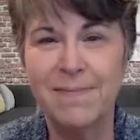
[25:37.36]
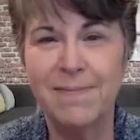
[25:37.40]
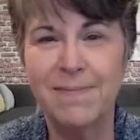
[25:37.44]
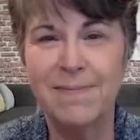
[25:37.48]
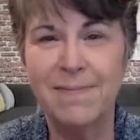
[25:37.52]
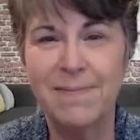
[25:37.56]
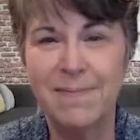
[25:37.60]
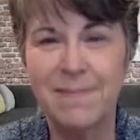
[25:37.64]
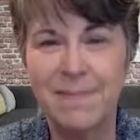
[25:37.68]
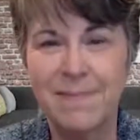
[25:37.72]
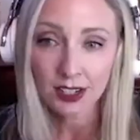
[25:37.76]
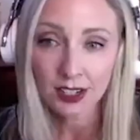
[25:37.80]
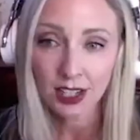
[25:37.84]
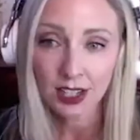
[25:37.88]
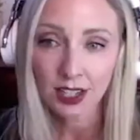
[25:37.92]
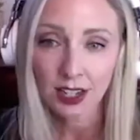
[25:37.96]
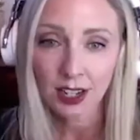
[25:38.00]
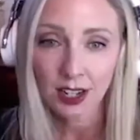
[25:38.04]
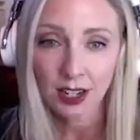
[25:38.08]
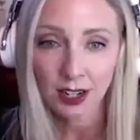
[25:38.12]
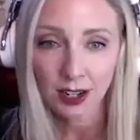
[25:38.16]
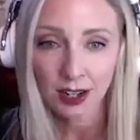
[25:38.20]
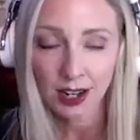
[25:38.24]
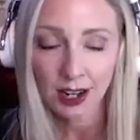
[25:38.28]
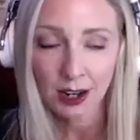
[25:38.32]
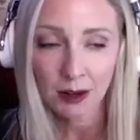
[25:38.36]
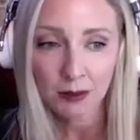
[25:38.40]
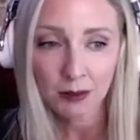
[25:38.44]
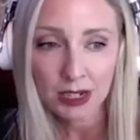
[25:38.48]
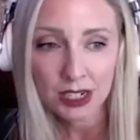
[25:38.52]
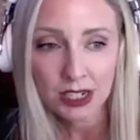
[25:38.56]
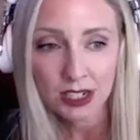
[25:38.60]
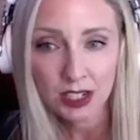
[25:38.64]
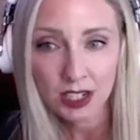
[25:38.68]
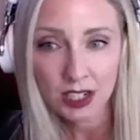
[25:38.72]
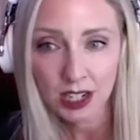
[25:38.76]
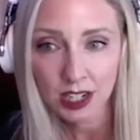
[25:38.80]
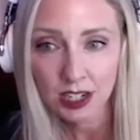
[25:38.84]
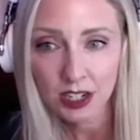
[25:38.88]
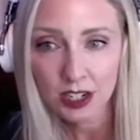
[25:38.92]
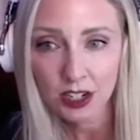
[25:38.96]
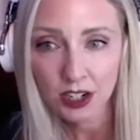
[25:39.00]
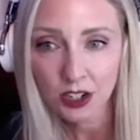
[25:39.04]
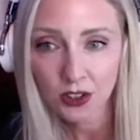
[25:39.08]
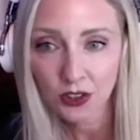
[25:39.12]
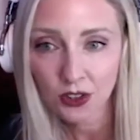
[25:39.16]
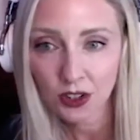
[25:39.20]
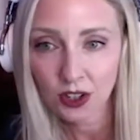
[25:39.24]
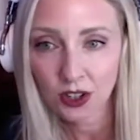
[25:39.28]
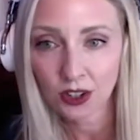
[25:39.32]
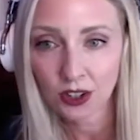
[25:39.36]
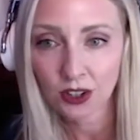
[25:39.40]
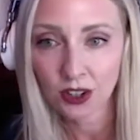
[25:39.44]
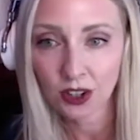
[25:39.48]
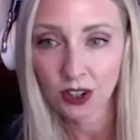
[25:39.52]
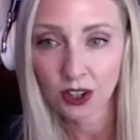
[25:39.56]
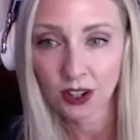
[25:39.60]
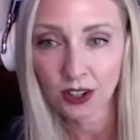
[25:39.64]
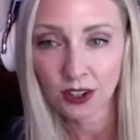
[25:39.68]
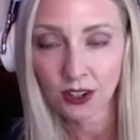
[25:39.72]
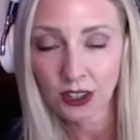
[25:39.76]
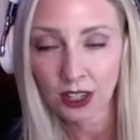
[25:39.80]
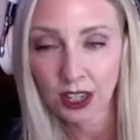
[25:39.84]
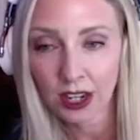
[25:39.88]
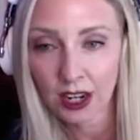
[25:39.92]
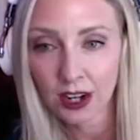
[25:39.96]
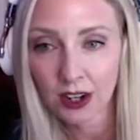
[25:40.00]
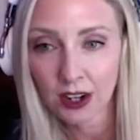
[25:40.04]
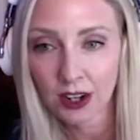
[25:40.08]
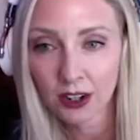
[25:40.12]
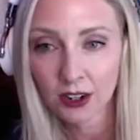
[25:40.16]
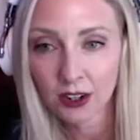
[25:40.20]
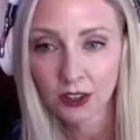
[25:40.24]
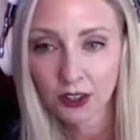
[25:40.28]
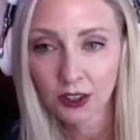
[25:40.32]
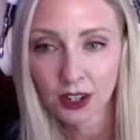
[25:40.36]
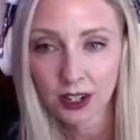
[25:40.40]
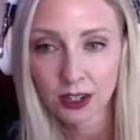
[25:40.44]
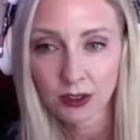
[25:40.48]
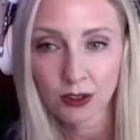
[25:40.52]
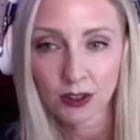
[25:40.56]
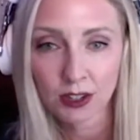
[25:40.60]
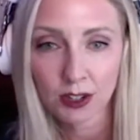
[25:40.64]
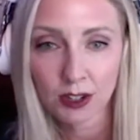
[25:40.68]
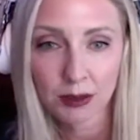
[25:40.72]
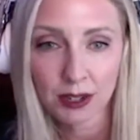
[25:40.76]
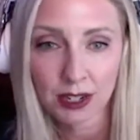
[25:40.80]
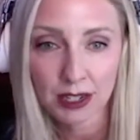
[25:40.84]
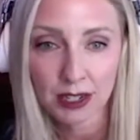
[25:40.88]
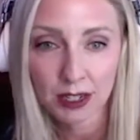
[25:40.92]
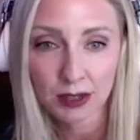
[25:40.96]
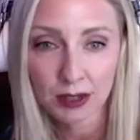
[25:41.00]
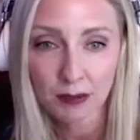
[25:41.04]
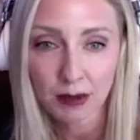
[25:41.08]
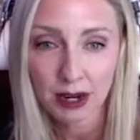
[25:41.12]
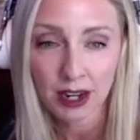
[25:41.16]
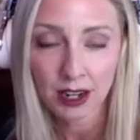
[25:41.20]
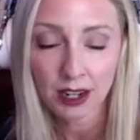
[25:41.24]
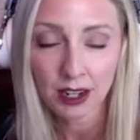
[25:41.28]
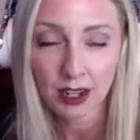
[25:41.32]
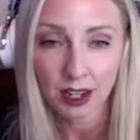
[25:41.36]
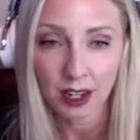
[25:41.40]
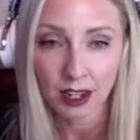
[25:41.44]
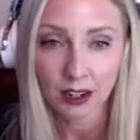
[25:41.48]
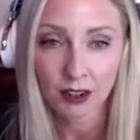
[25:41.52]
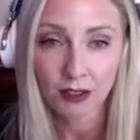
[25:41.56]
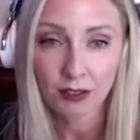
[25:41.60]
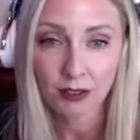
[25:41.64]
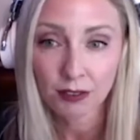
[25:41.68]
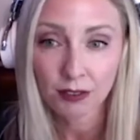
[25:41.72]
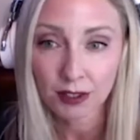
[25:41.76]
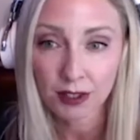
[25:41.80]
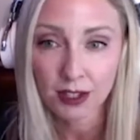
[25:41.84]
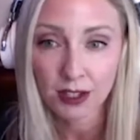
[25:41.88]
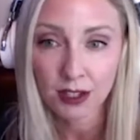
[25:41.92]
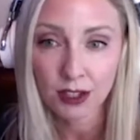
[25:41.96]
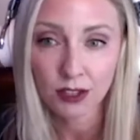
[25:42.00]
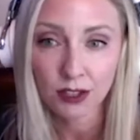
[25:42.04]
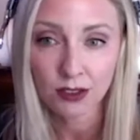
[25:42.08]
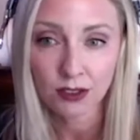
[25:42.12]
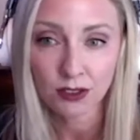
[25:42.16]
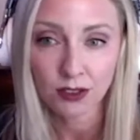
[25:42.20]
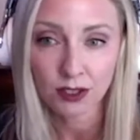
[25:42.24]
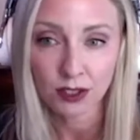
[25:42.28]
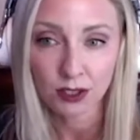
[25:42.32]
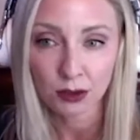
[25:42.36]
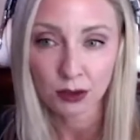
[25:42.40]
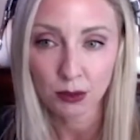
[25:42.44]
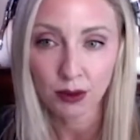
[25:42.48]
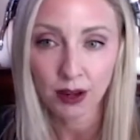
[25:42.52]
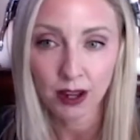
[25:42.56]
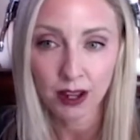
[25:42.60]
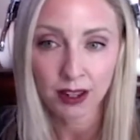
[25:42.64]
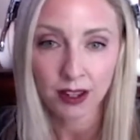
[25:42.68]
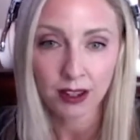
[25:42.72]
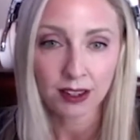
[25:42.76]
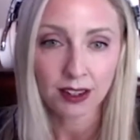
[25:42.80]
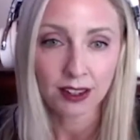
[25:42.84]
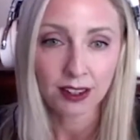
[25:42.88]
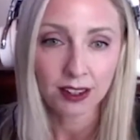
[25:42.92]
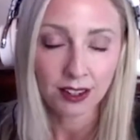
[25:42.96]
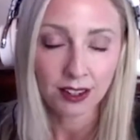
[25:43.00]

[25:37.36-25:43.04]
Excellent. And how many states are you in currently? I heard you guys are going to be expanding very soon as well.